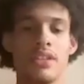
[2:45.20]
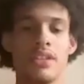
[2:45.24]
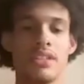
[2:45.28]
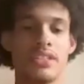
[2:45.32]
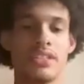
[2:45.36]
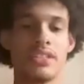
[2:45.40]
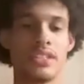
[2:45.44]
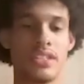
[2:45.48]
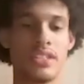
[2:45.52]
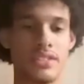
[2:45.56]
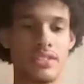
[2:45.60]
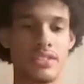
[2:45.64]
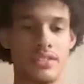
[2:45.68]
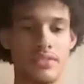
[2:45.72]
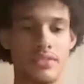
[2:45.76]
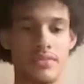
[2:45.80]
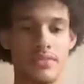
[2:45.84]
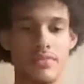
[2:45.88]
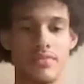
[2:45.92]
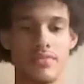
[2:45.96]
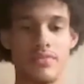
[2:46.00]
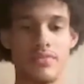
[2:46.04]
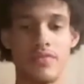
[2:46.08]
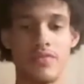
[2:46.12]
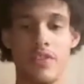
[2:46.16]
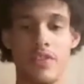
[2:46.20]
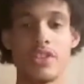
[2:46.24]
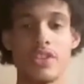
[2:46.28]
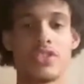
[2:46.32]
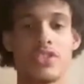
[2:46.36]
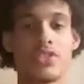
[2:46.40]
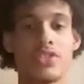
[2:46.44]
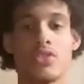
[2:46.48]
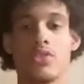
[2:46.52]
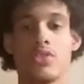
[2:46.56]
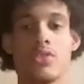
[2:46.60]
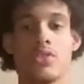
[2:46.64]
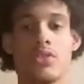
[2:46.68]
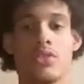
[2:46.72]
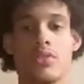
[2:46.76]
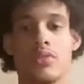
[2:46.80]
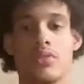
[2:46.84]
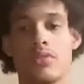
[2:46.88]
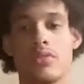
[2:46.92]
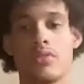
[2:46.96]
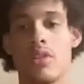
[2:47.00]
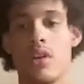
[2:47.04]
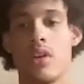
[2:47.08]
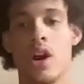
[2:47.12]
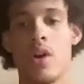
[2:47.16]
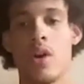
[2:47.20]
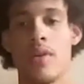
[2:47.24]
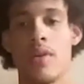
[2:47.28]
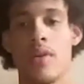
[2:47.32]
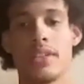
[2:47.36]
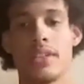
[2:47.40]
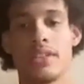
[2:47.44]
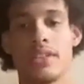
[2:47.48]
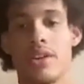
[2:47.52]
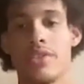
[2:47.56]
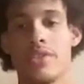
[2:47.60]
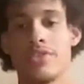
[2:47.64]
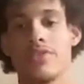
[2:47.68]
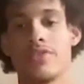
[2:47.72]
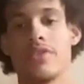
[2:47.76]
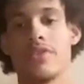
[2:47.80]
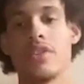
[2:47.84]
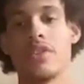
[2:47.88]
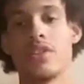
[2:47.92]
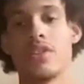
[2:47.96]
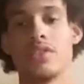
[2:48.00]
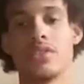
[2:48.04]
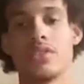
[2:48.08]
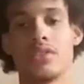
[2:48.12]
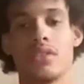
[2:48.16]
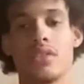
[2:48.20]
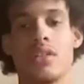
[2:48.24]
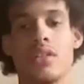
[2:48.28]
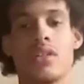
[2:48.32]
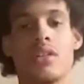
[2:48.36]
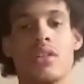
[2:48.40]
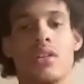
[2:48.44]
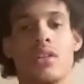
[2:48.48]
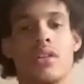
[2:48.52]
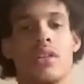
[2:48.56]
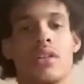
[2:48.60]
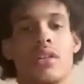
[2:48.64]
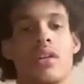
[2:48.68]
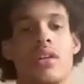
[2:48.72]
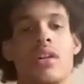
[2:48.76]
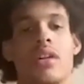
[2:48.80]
really just first school always comes first. I